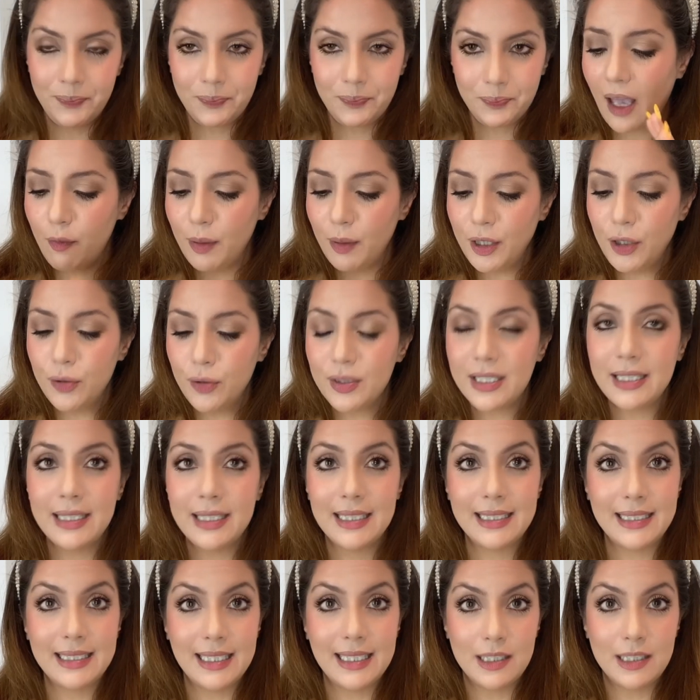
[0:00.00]
I've been using
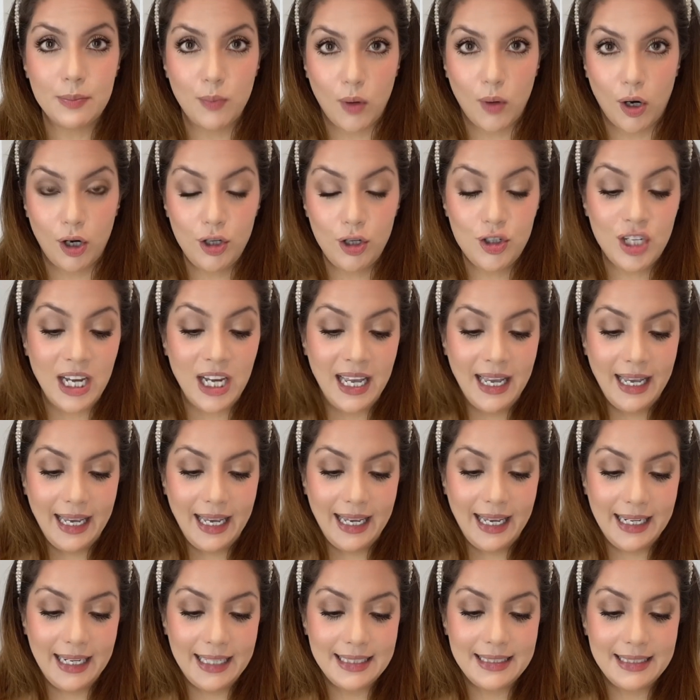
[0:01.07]
this since March.
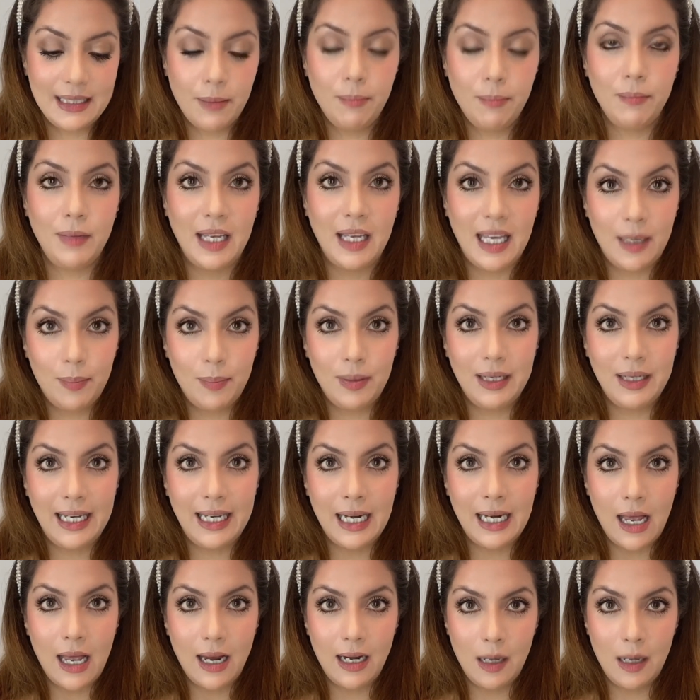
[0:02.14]
It is the
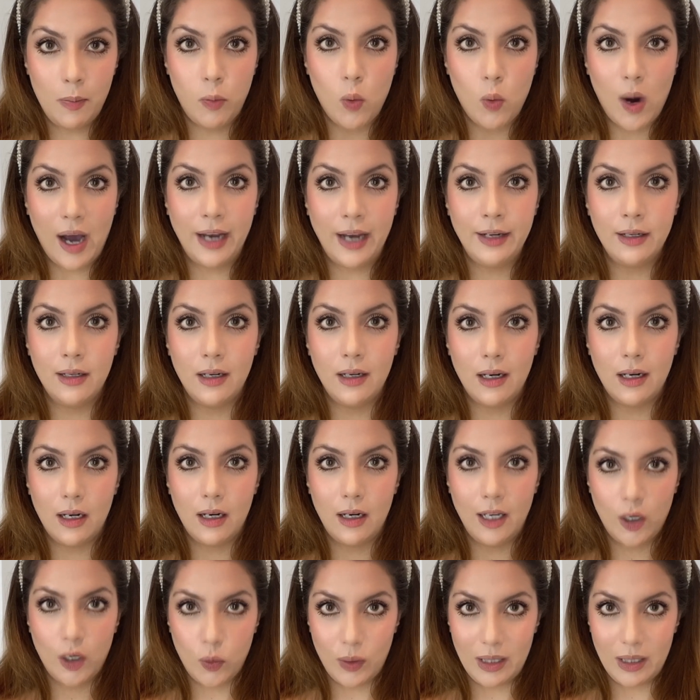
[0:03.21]
Maybelline Lip Vinyl
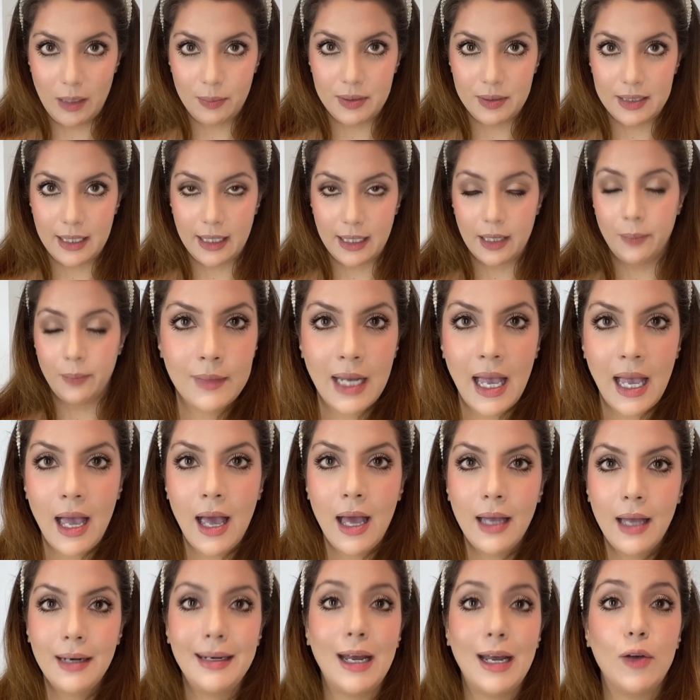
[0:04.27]
Liquid Lipstick. Now